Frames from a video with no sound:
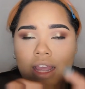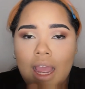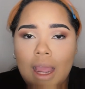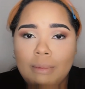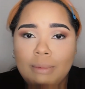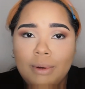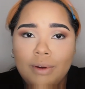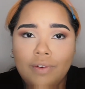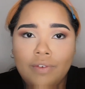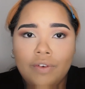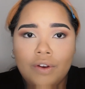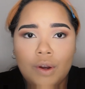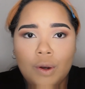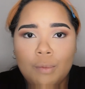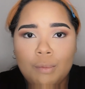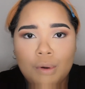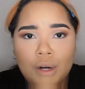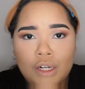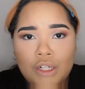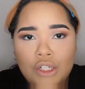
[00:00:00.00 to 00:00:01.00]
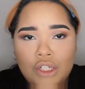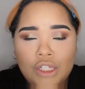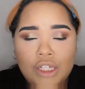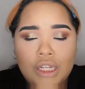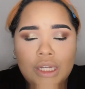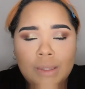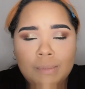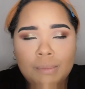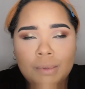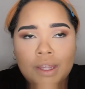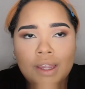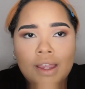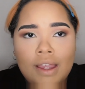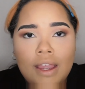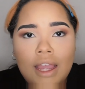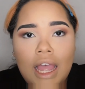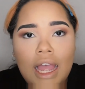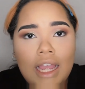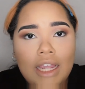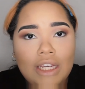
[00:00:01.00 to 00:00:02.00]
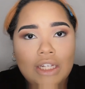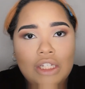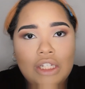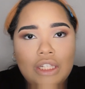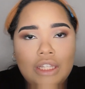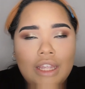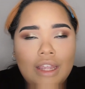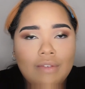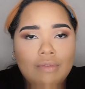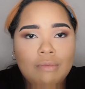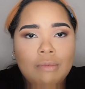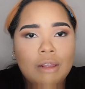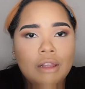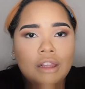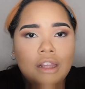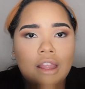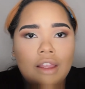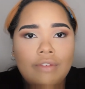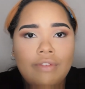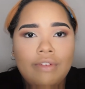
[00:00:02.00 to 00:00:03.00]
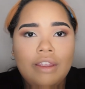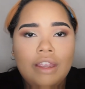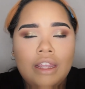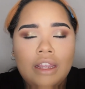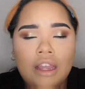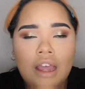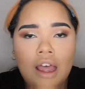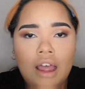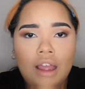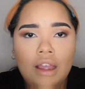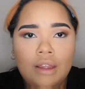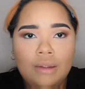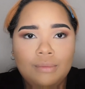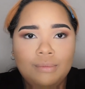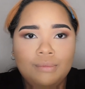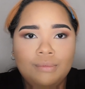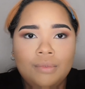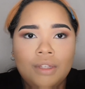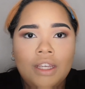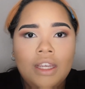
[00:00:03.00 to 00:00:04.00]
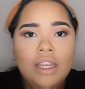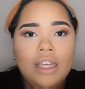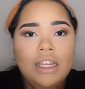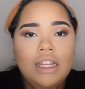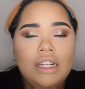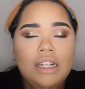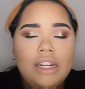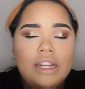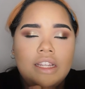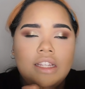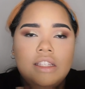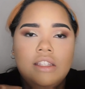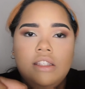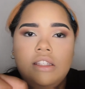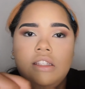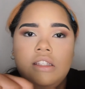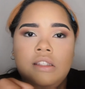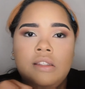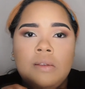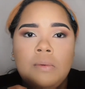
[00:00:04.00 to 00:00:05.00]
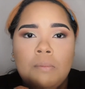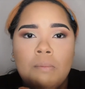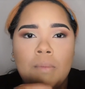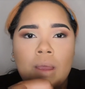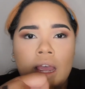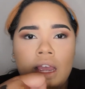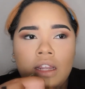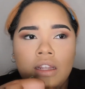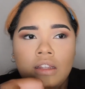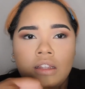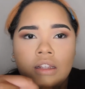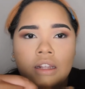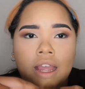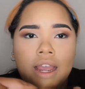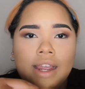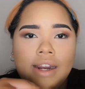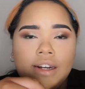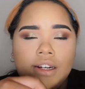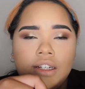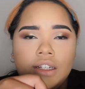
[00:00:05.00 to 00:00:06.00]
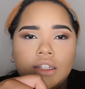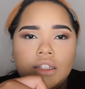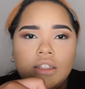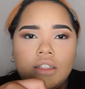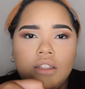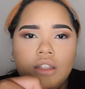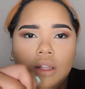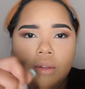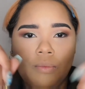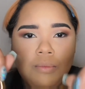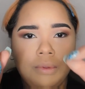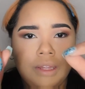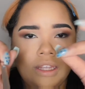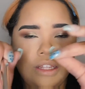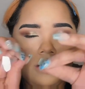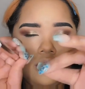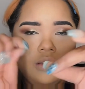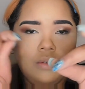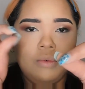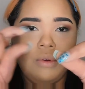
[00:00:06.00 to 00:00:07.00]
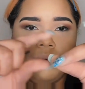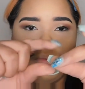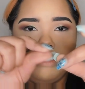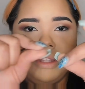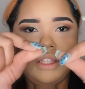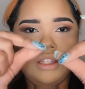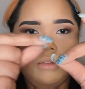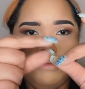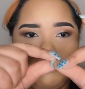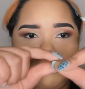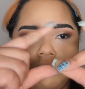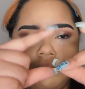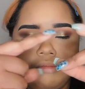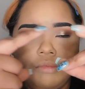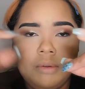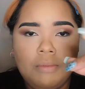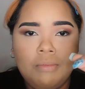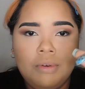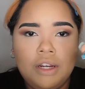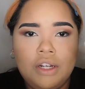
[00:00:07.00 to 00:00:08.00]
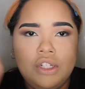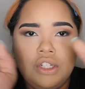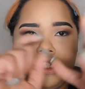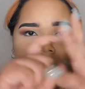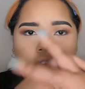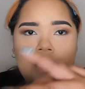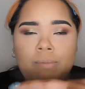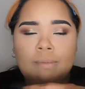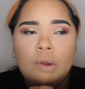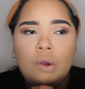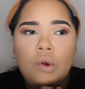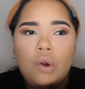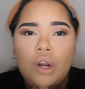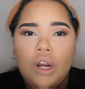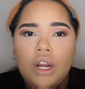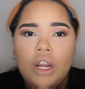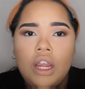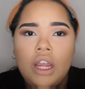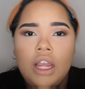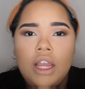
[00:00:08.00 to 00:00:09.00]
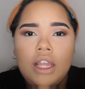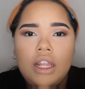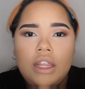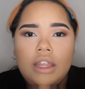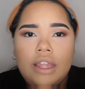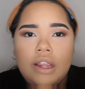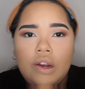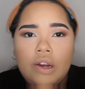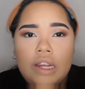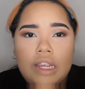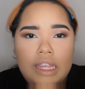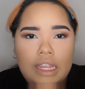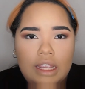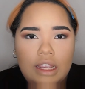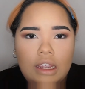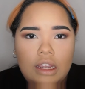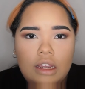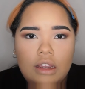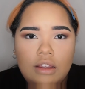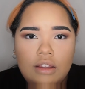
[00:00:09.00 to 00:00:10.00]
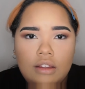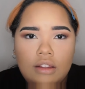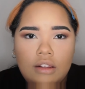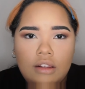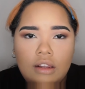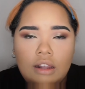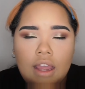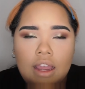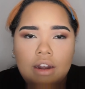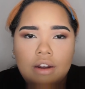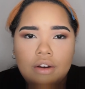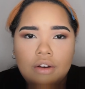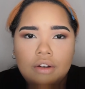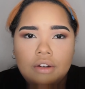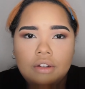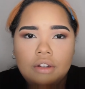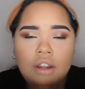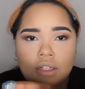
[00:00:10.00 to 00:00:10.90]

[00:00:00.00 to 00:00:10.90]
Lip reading: I prefer a brush tip. I actually have been loving NYX's matte liner, the one with the brush tip, or their ink liner.